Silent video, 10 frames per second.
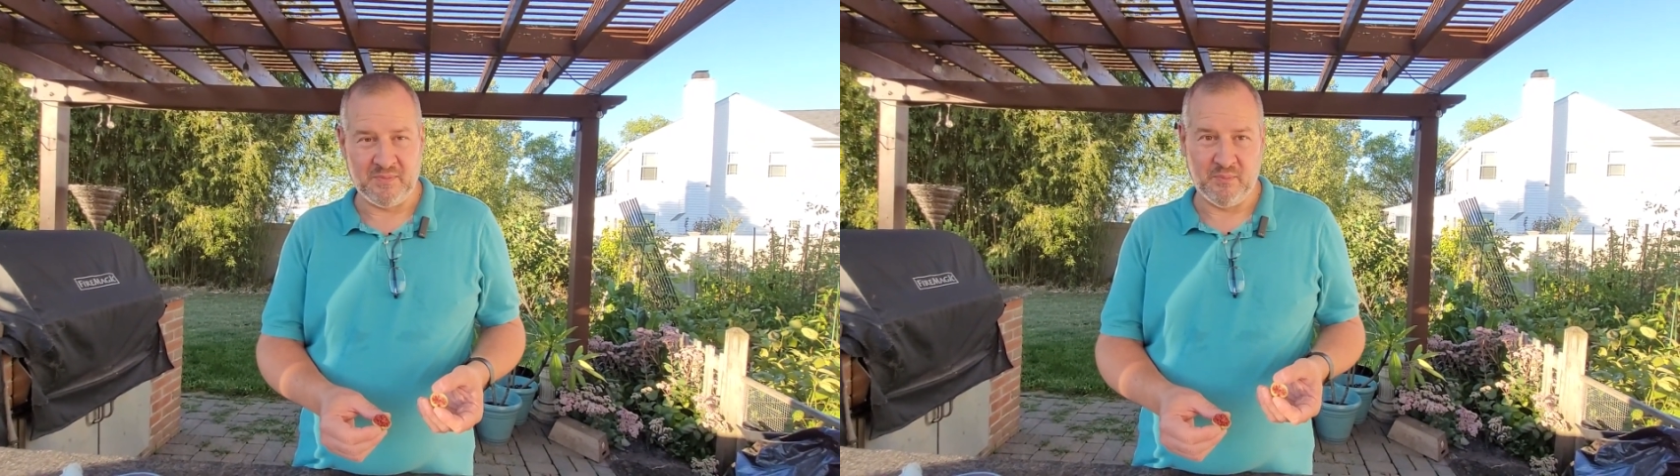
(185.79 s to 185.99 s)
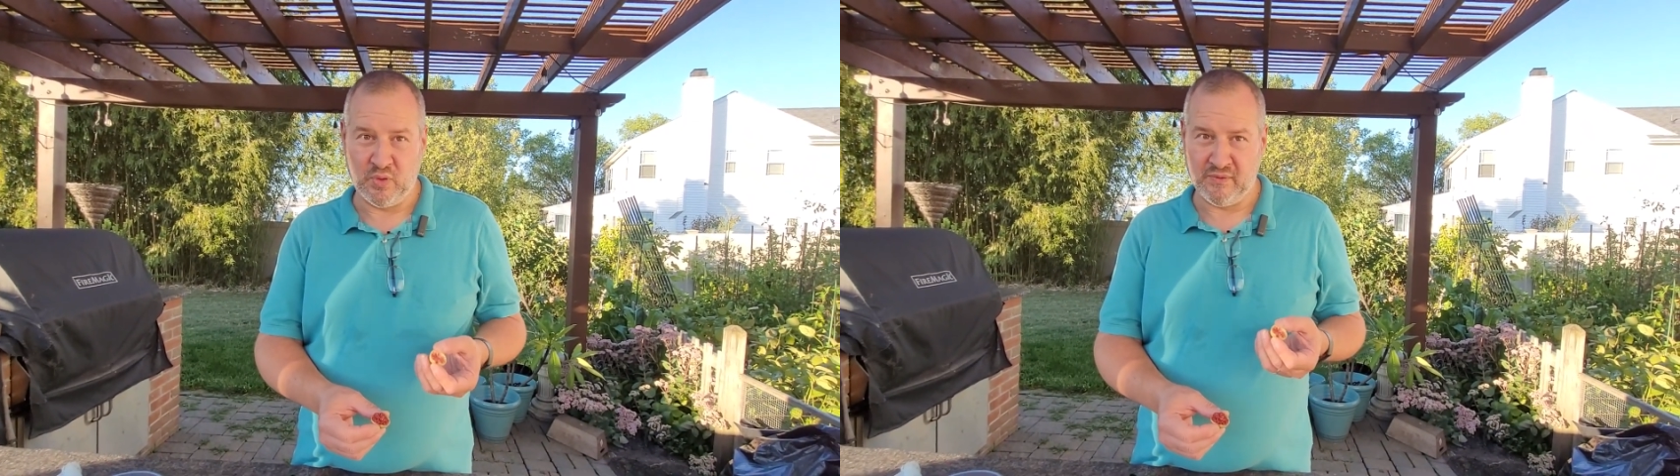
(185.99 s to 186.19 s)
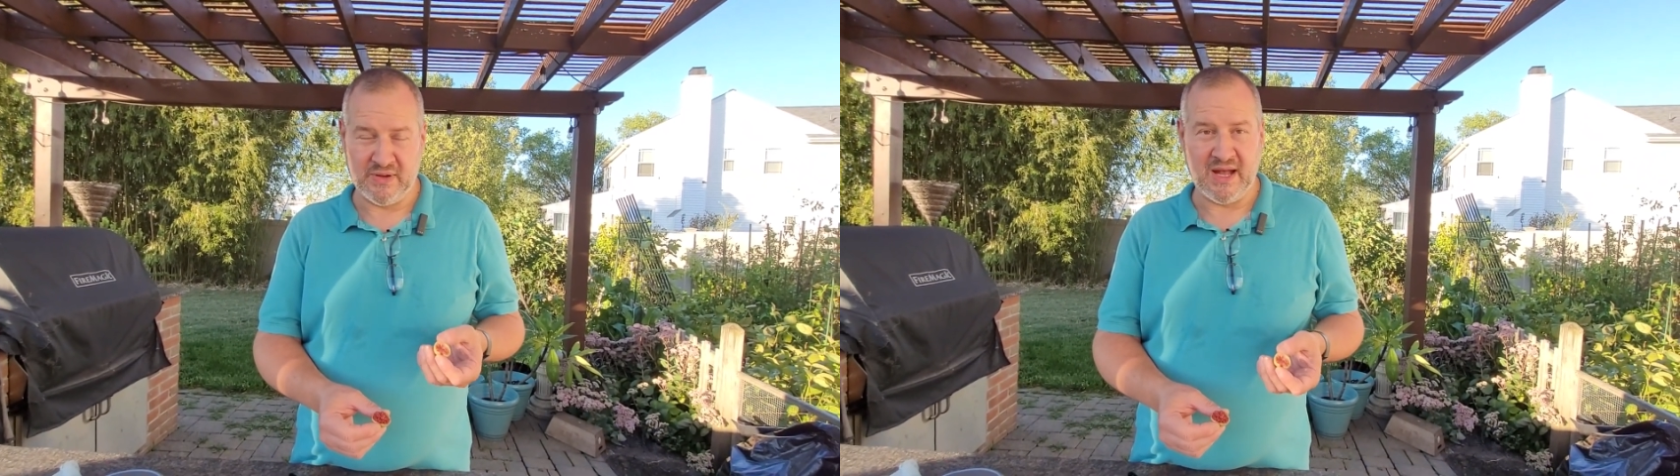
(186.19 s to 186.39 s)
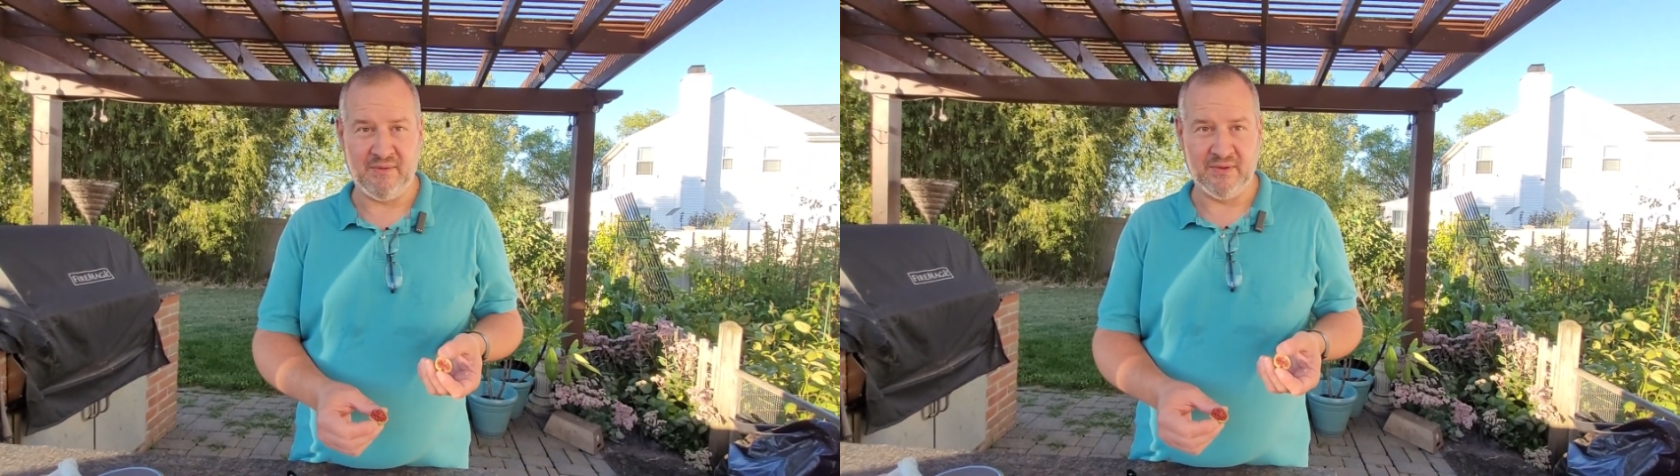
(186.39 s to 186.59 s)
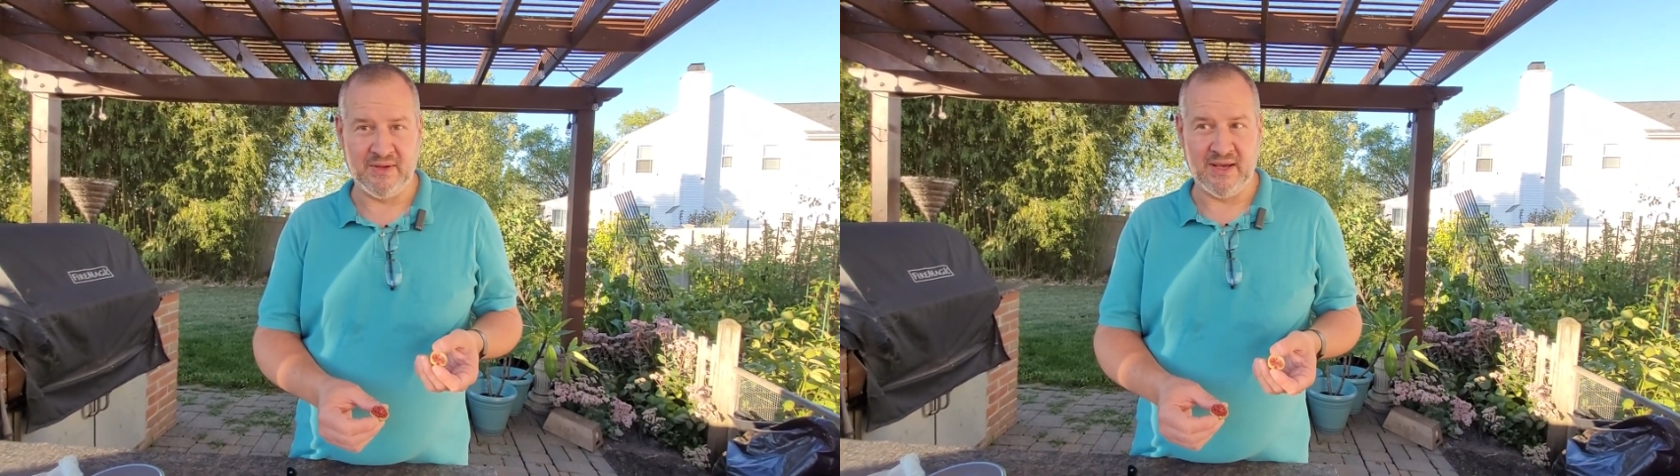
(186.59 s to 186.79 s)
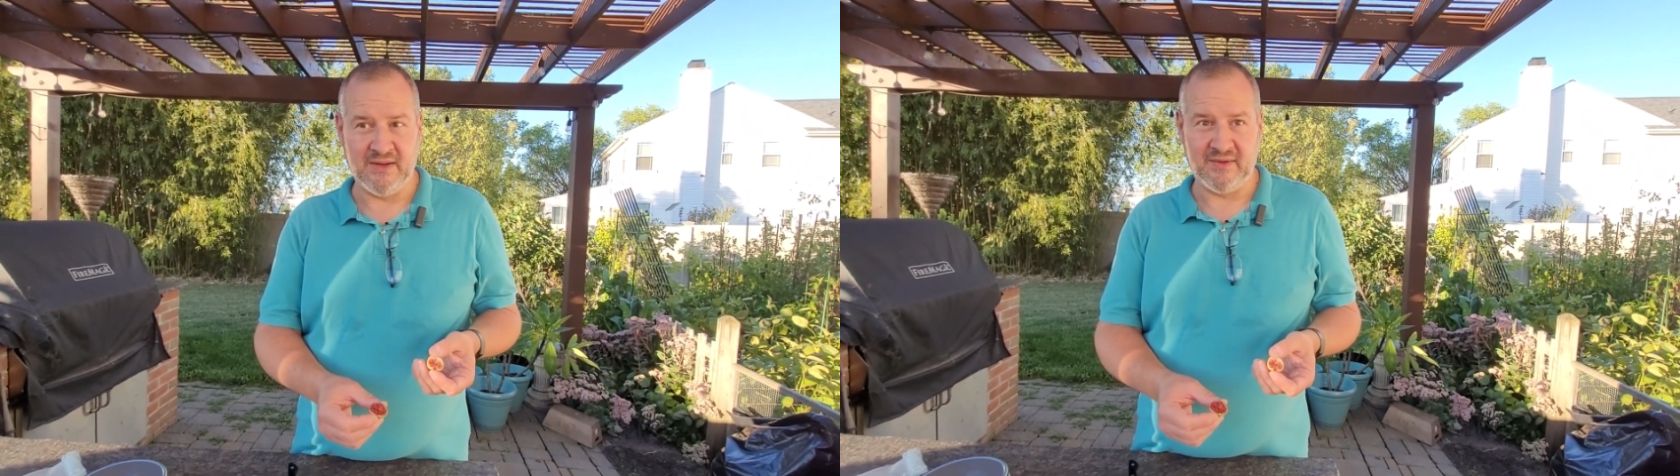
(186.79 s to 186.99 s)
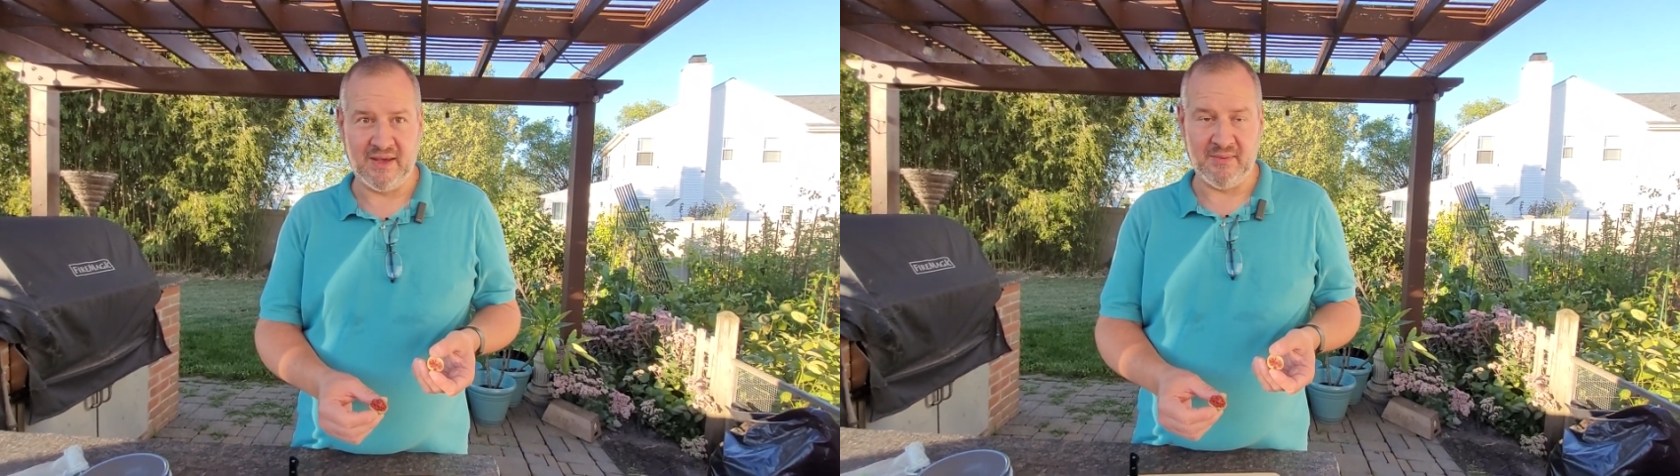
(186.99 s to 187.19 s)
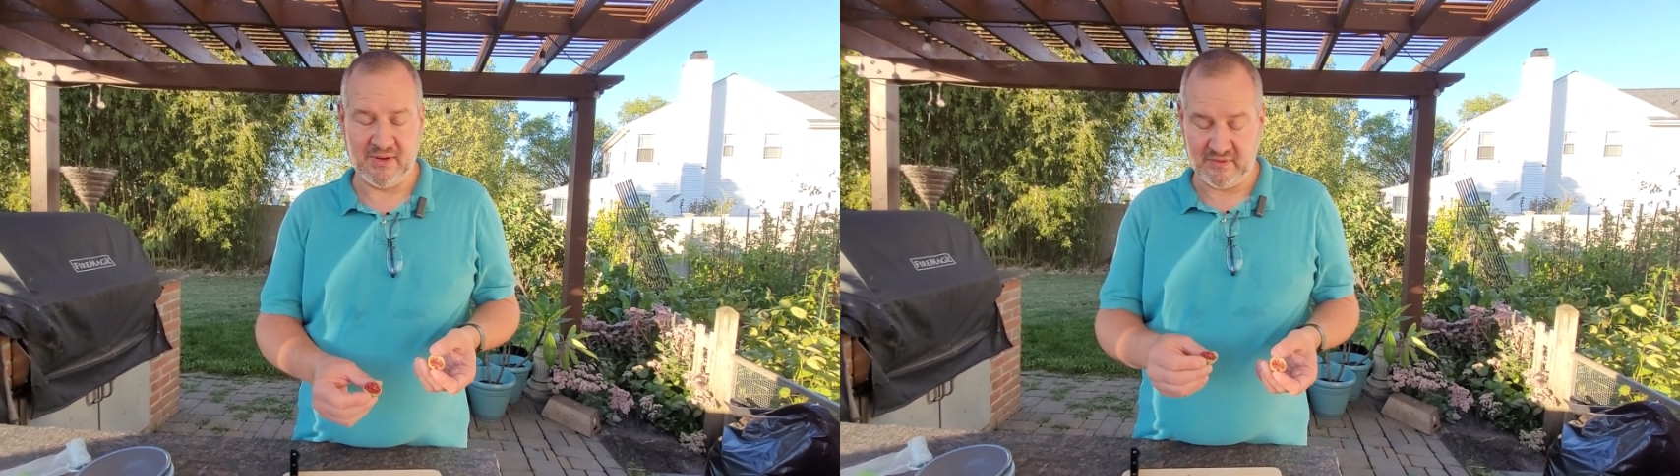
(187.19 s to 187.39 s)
more of a novelty, I'd say.